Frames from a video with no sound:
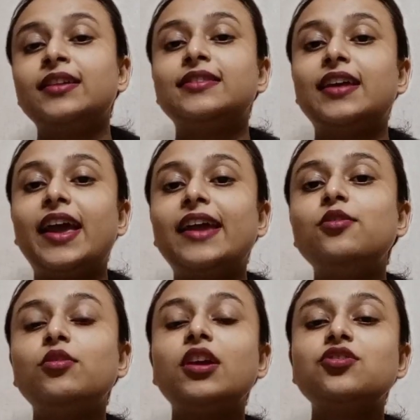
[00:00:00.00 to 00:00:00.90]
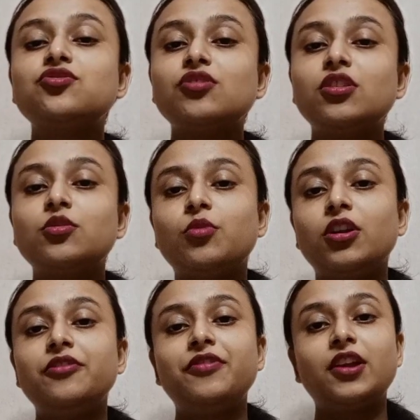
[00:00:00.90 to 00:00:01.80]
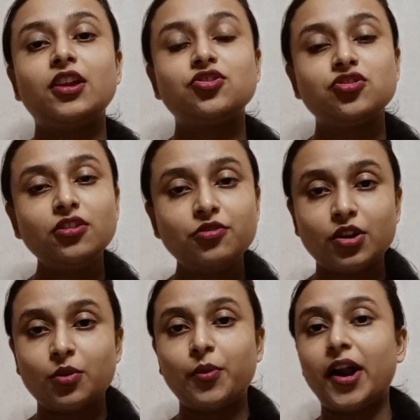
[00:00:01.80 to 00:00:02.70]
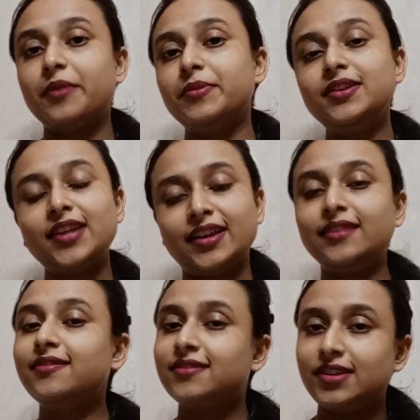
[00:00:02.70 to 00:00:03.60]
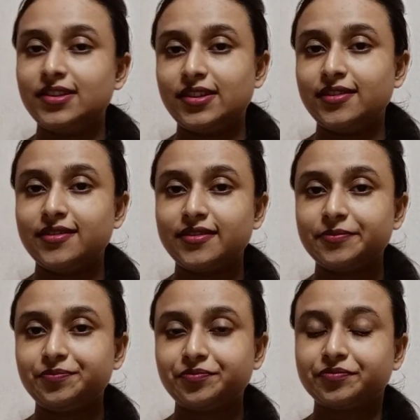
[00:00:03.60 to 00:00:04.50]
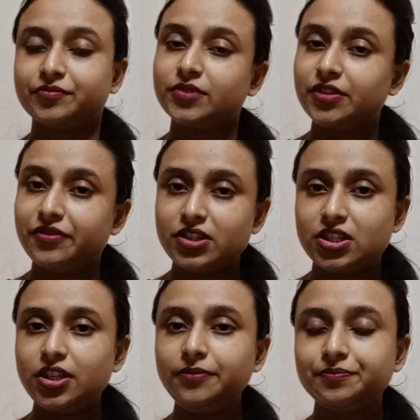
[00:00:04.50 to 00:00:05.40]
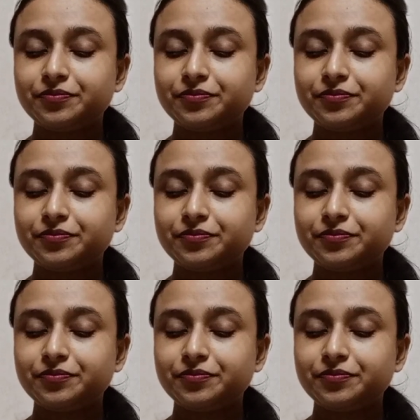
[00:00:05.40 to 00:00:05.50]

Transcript: the educational qualification requirement and its details. Firstly,